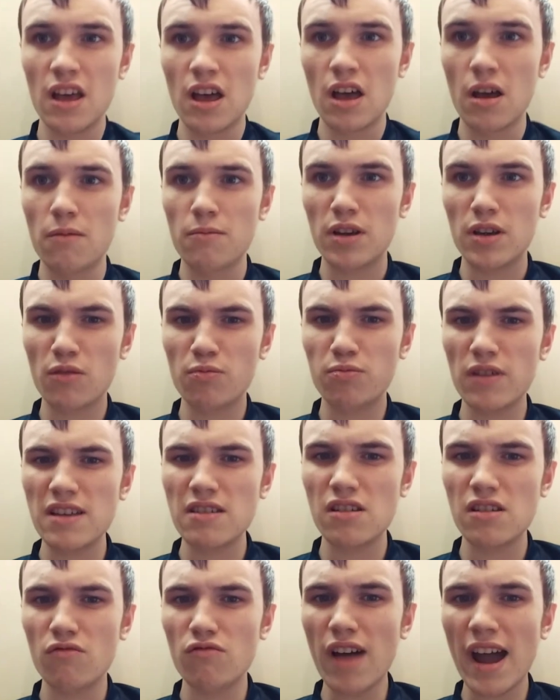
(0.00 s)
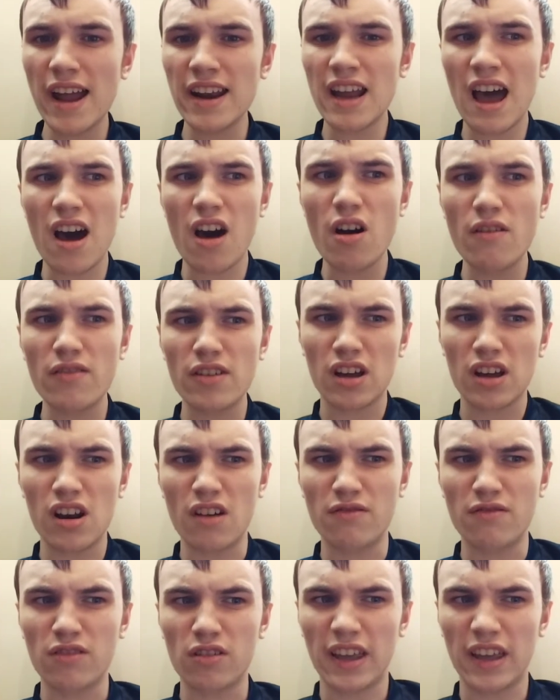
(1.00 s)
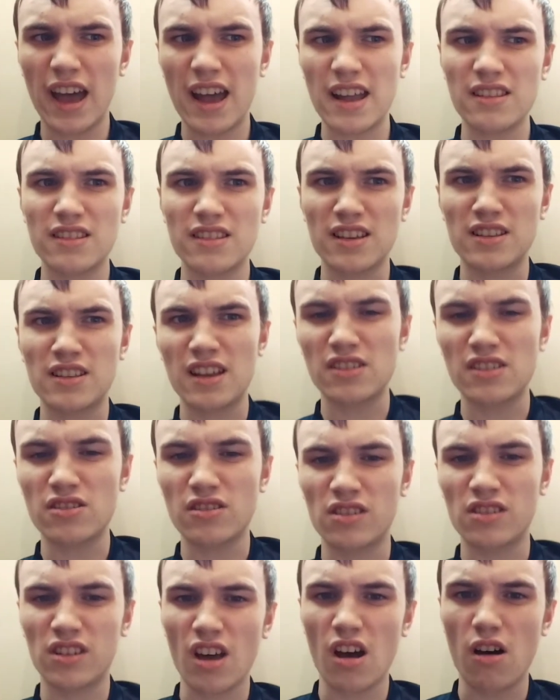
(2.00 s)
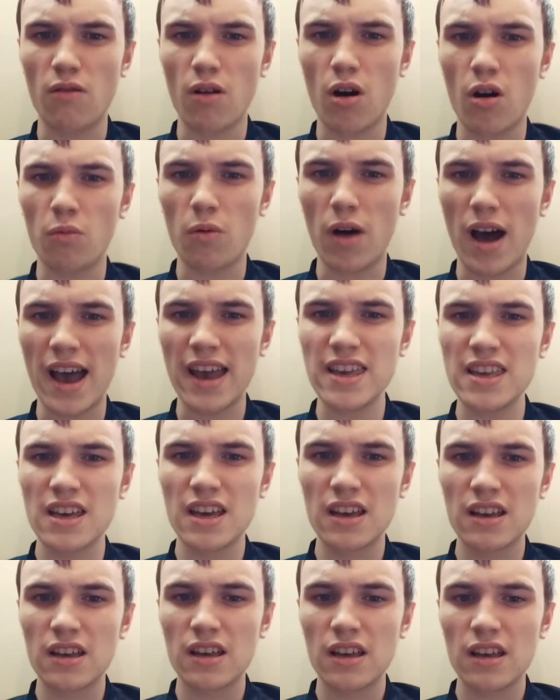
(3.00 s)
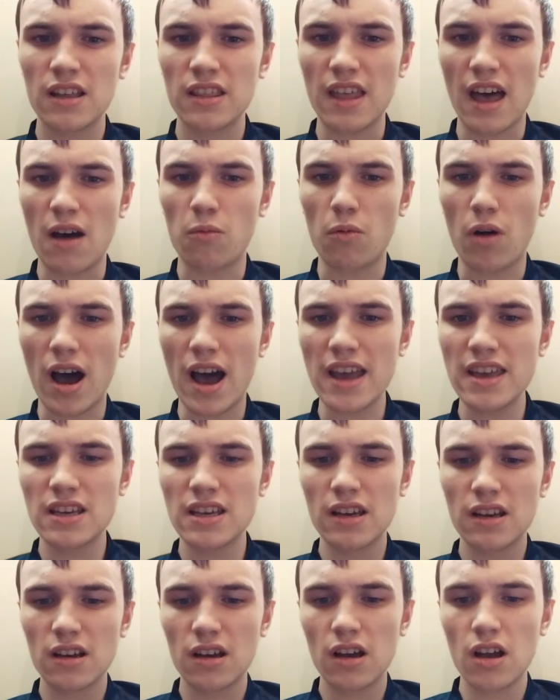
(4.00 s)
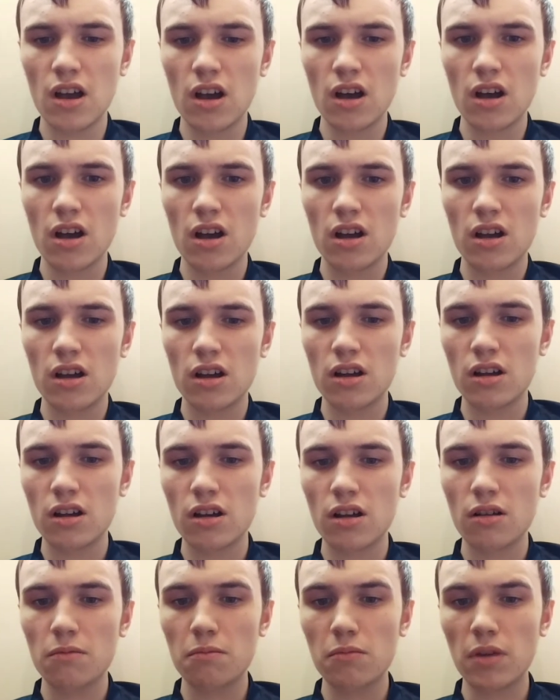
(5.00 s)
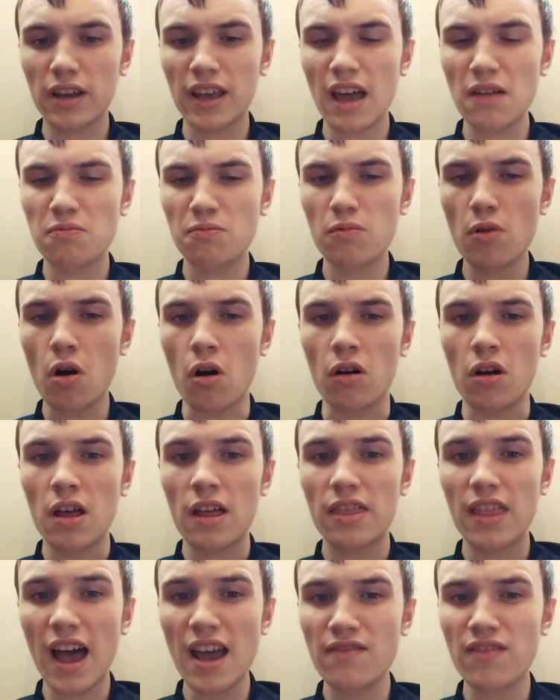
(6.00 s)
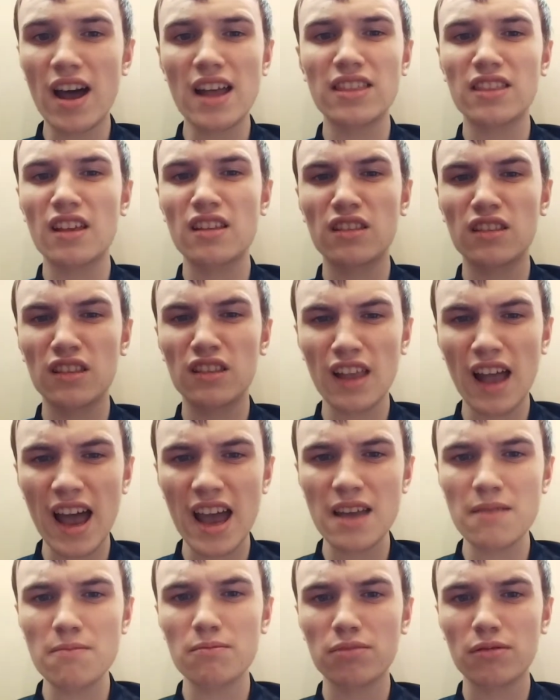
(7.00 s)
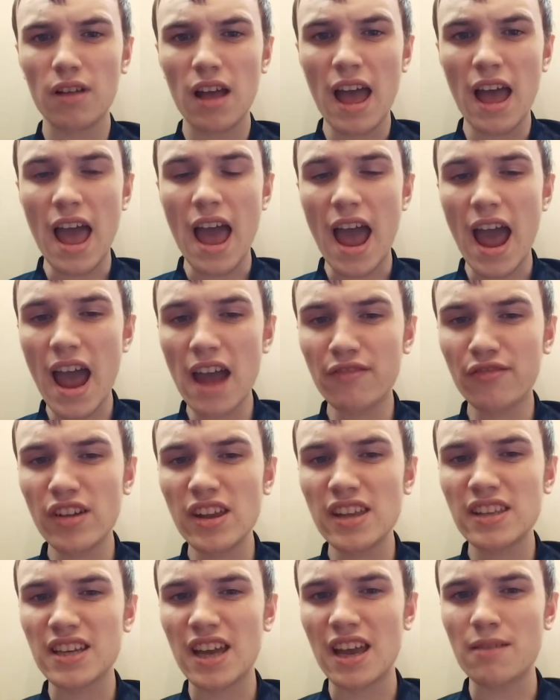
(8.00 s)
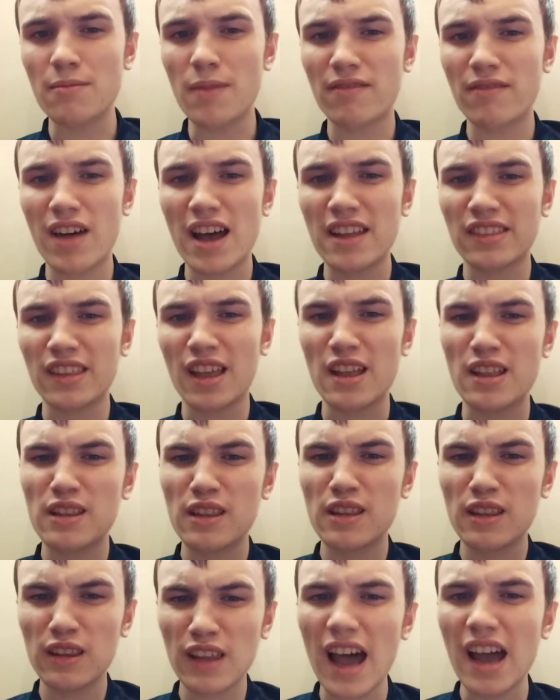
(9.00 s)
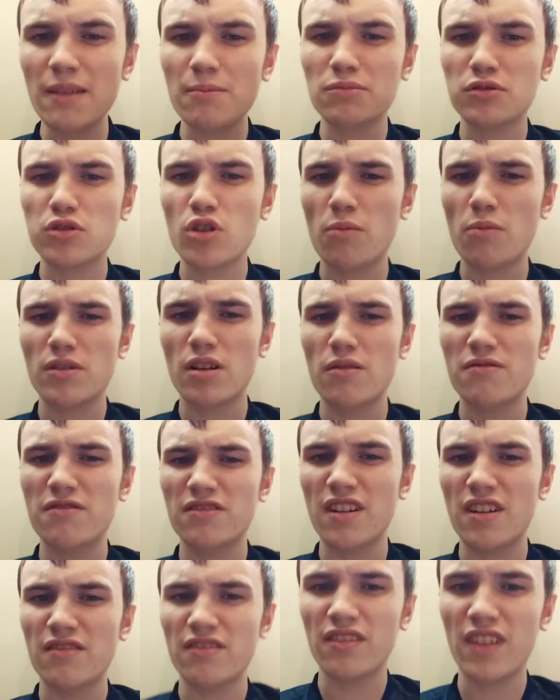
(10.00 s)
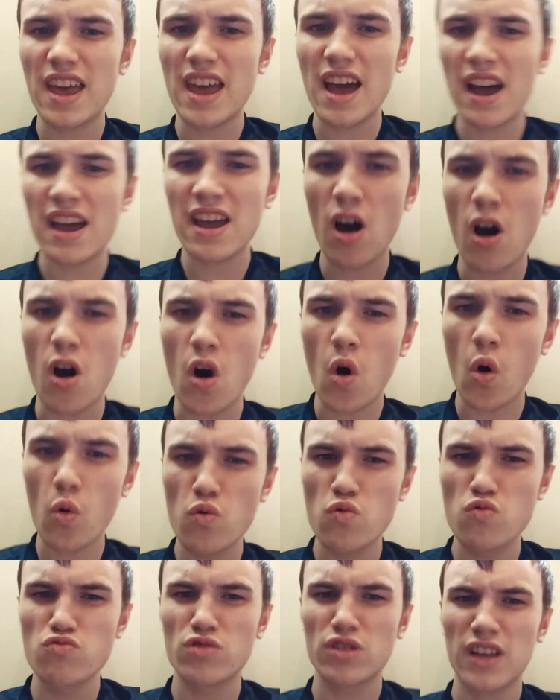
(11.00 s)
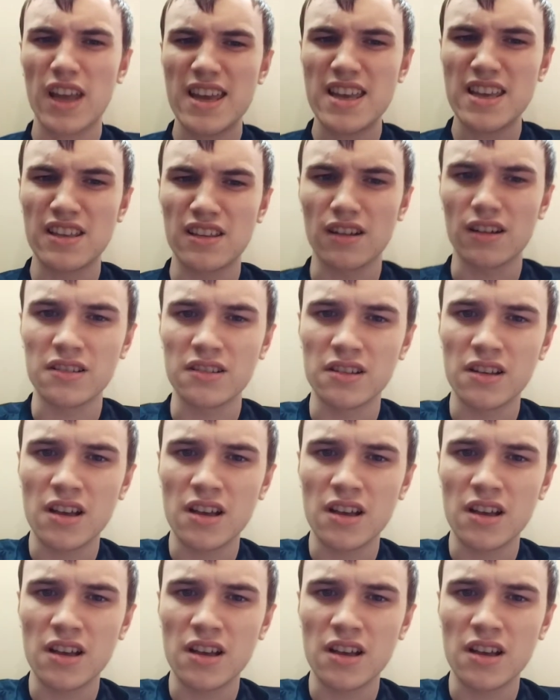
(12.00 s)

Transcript: Because we ran that other club from getting decisions go our way. Their way. But guess what? They've had the same... Every team have had the same problems with VAR all season.